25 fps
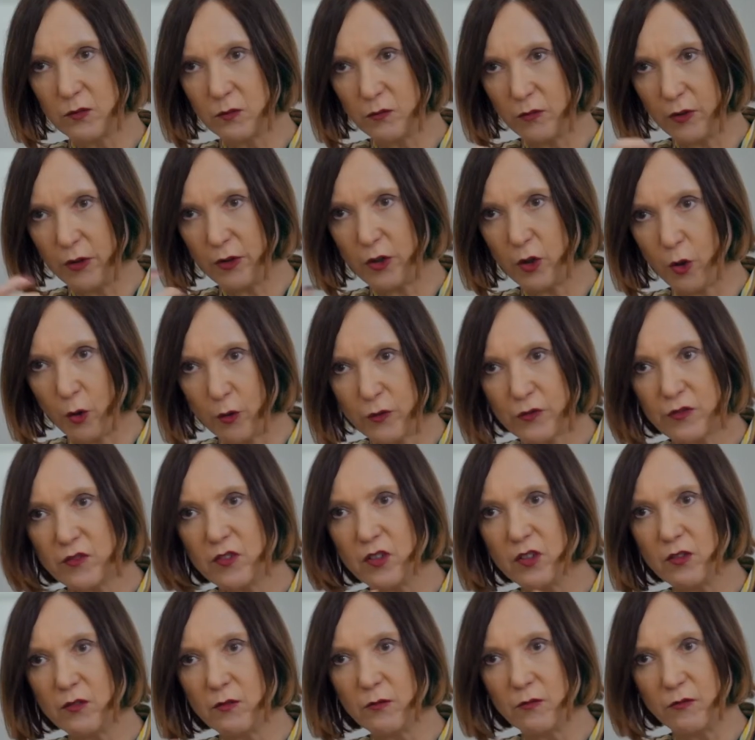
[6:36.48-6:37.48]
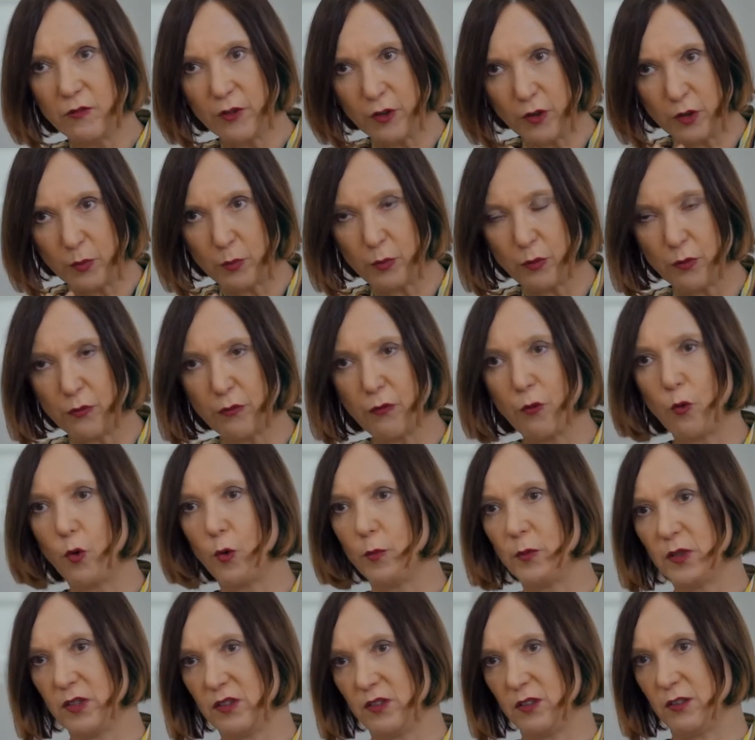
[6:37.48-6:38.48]
very often very
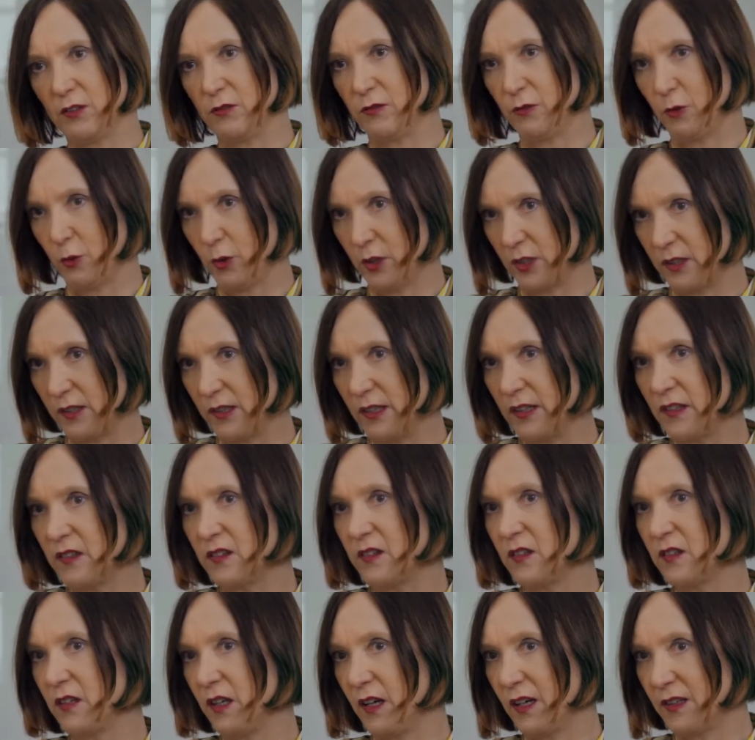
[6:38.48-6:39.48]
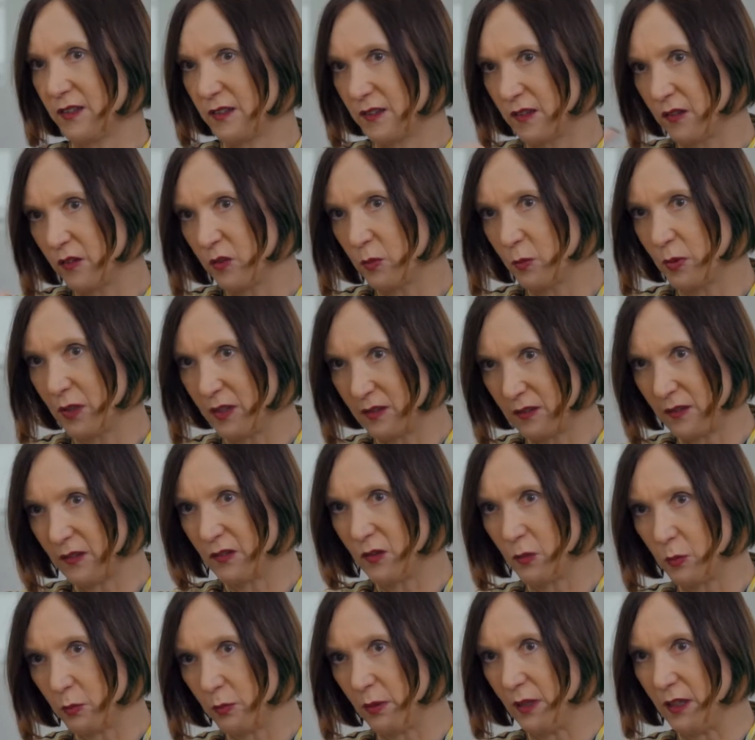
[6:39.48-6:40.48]
performative, or at least it has this
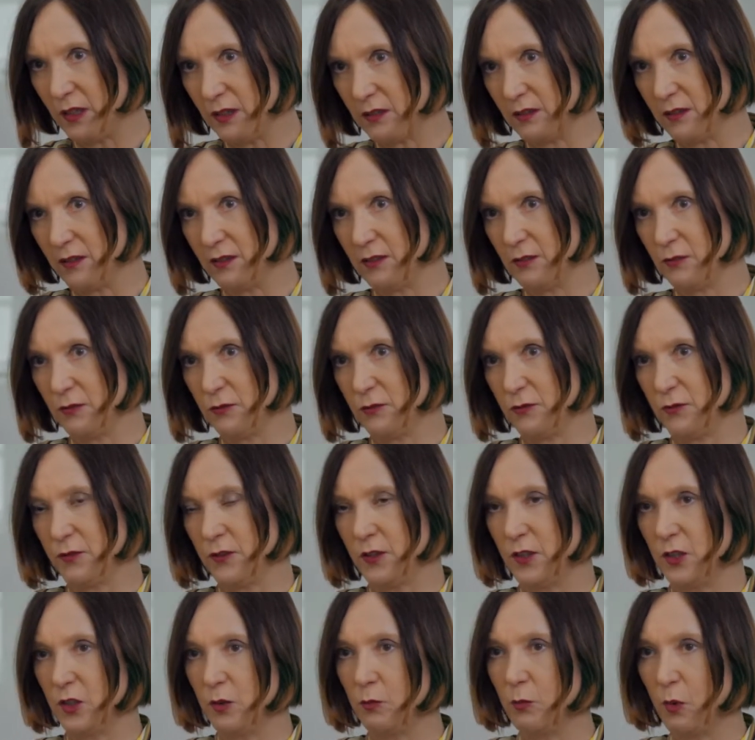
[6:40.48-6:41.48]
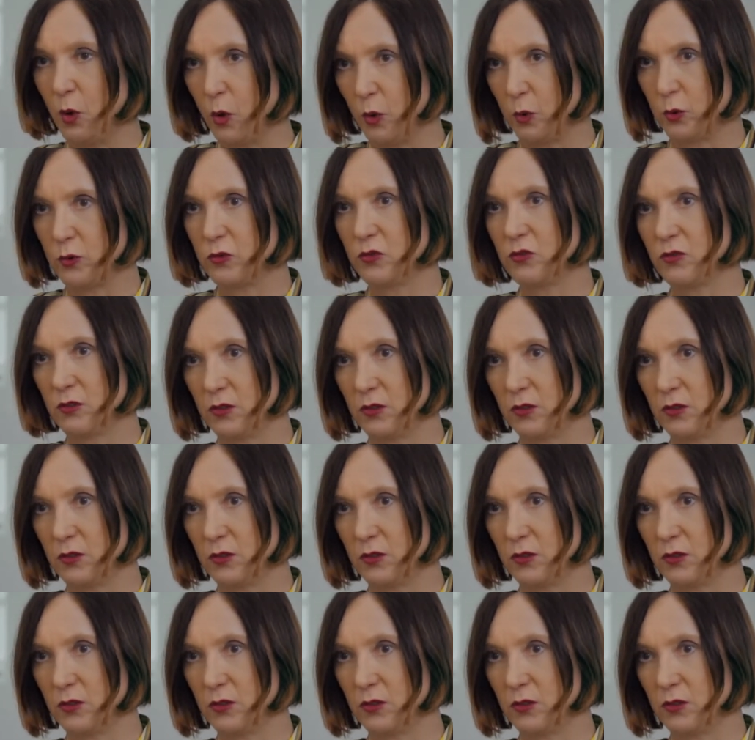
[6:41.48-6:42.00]
participative mode. No?